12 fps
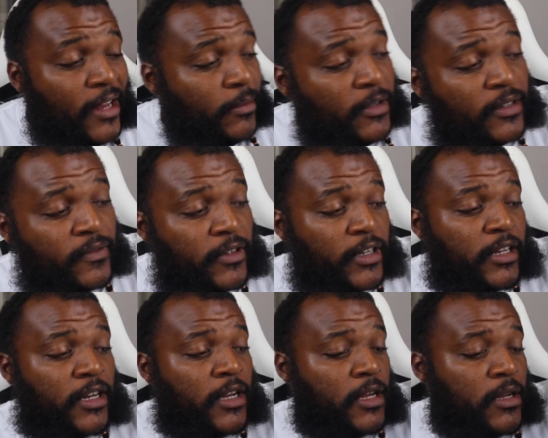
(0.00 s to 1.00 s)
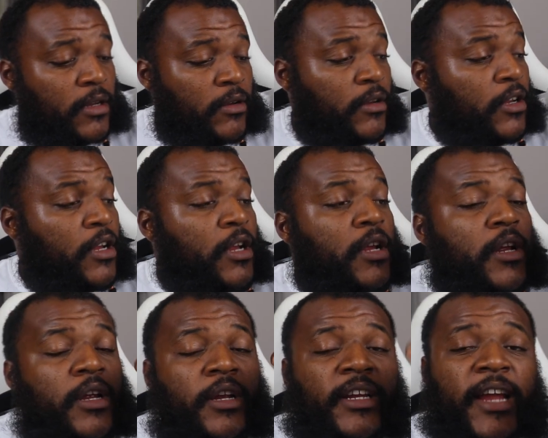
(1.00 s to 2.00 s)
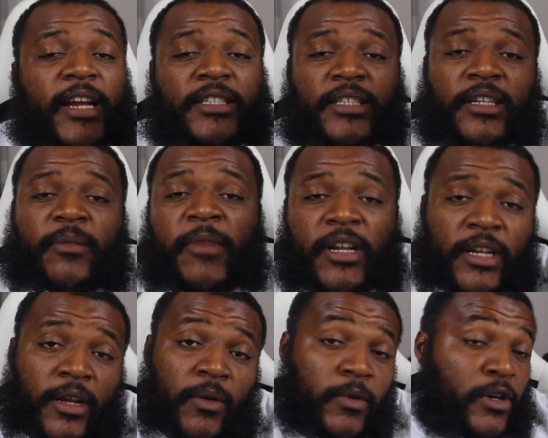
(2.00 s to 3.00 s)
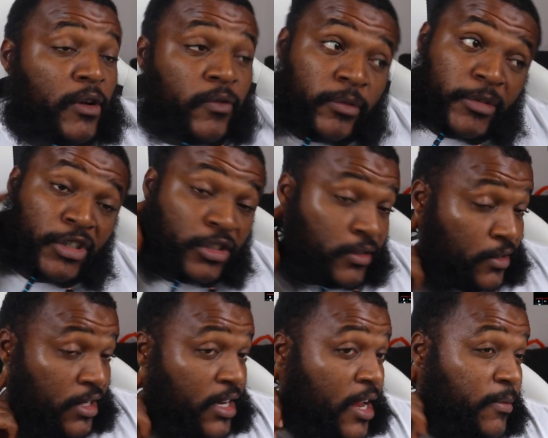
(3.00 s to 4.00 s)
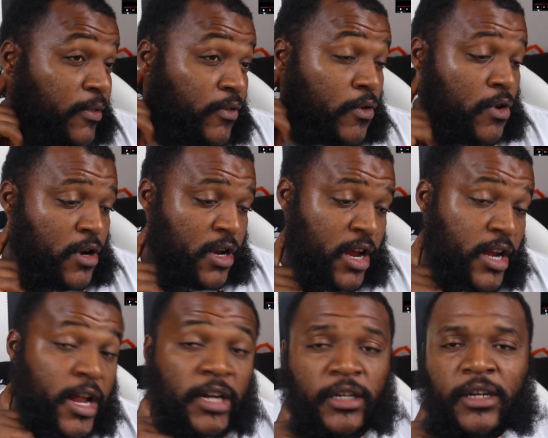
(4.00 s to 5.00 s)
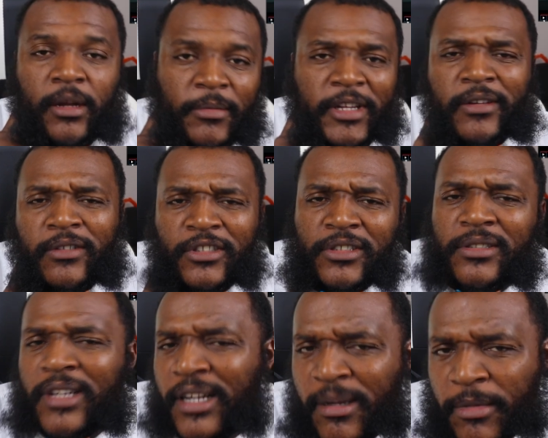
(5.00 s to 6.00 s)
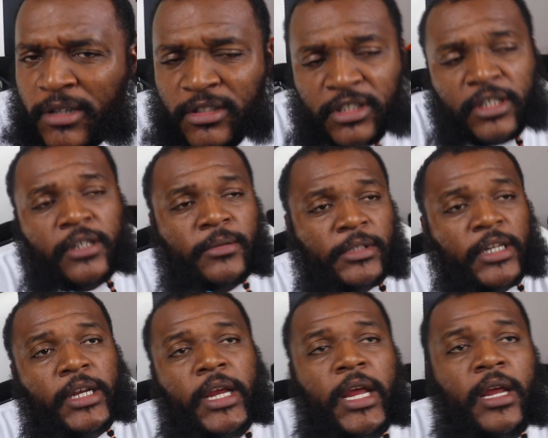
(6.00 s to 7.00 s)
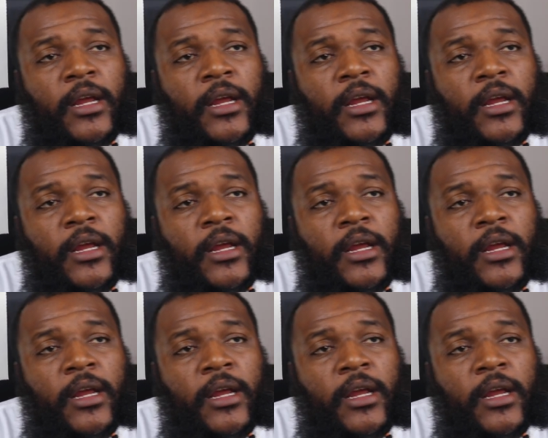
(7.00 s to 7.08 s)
I had a motherfucking casing in my damn window for me shooting the night before. And I'm legal to shoot. I got my own shit, you know what I'm saying?